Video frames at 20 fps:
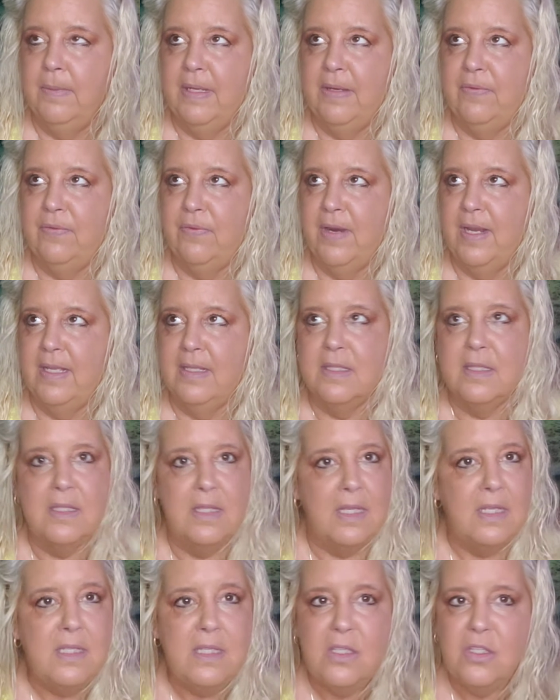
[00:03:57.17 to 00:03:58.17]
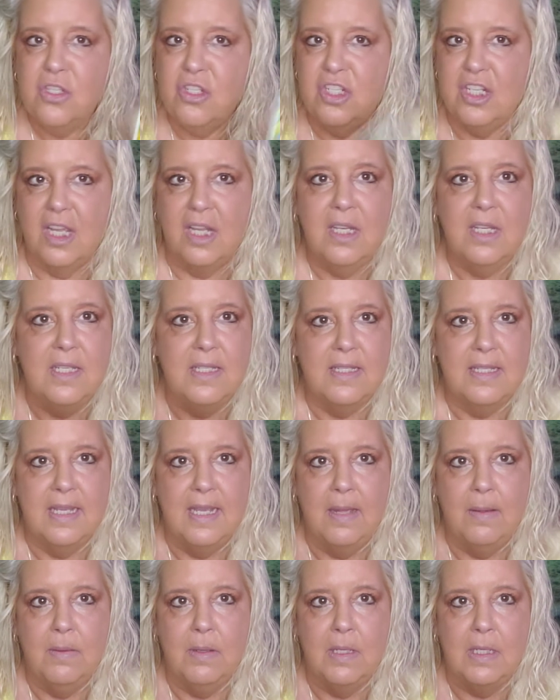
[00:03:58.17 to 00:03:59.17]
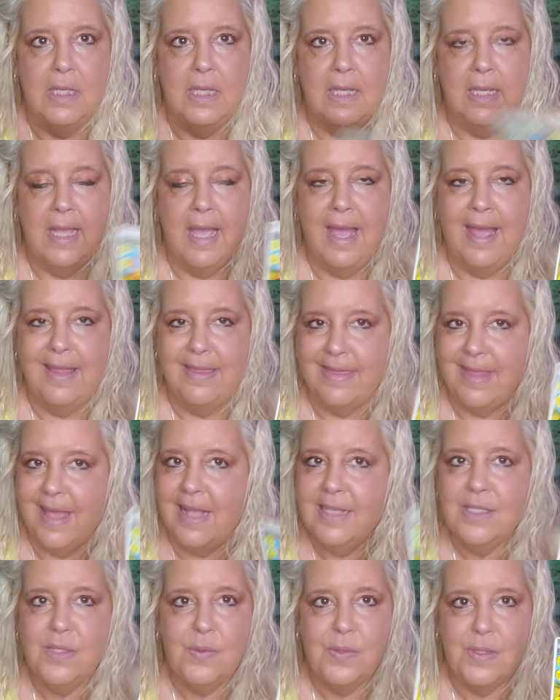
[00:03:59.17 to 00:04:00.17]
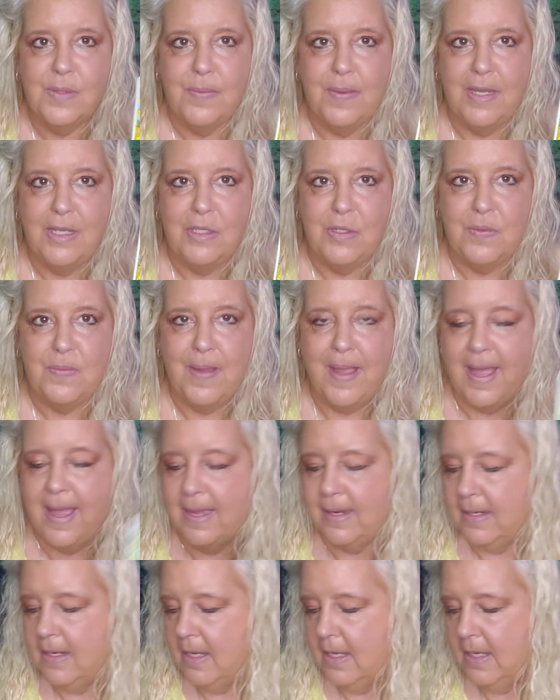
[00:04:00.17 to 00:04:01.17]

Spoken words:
friends. This is jealousy I'm looking at. That's what's made you mad.